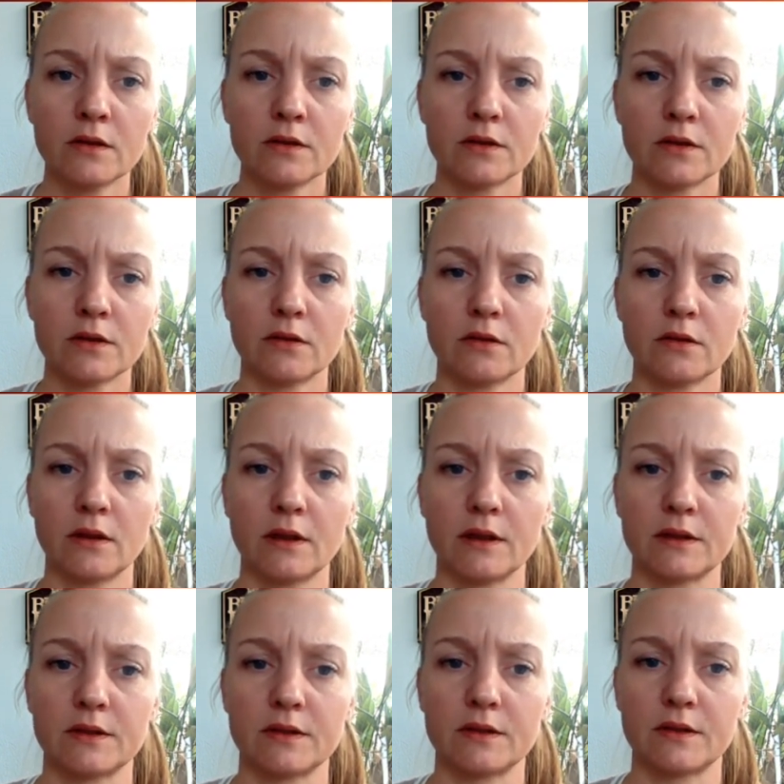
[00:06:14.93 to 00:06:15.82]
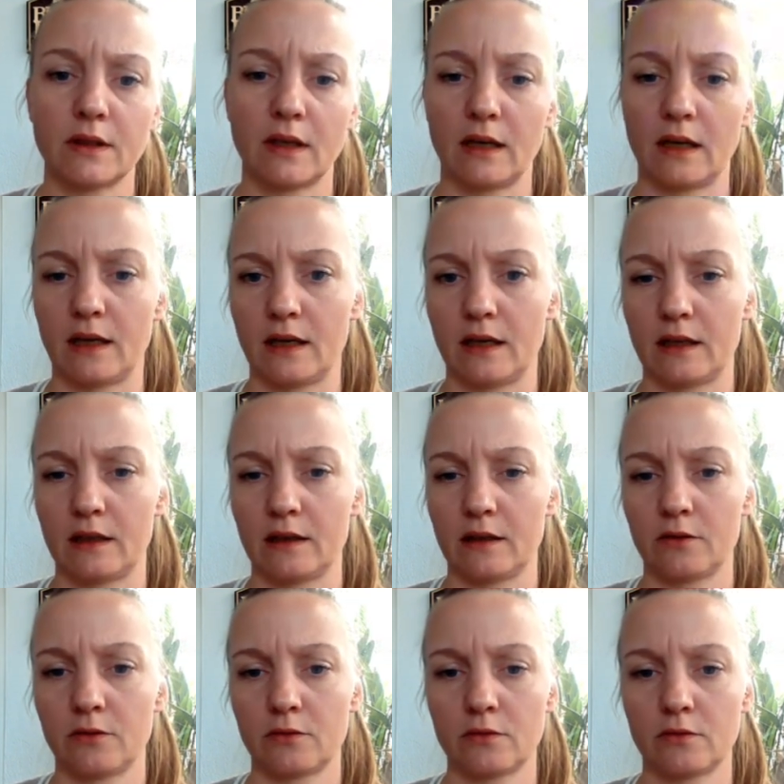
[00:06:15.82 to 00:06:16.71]
So let's
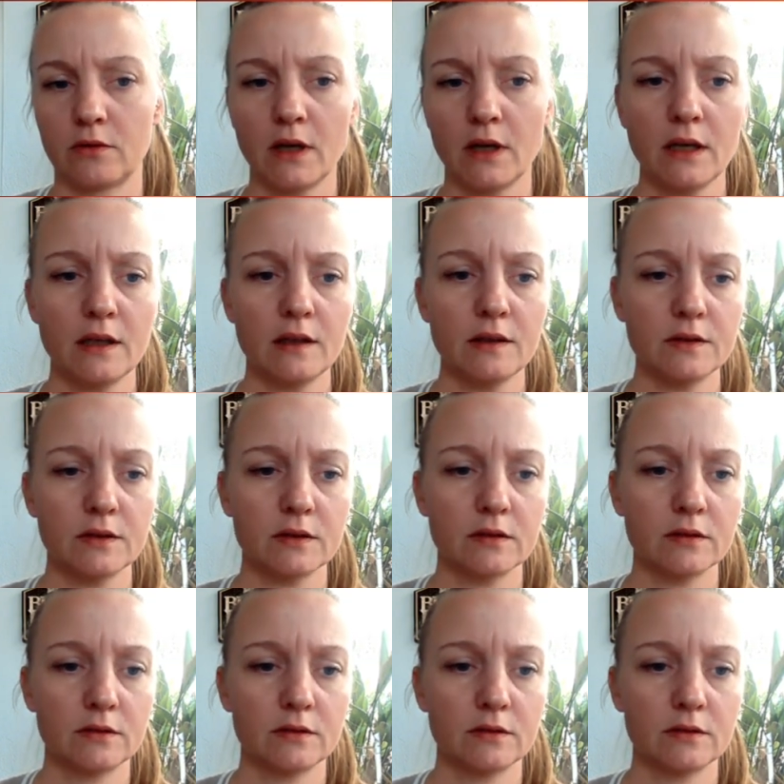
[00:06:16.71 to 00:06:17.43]
align right.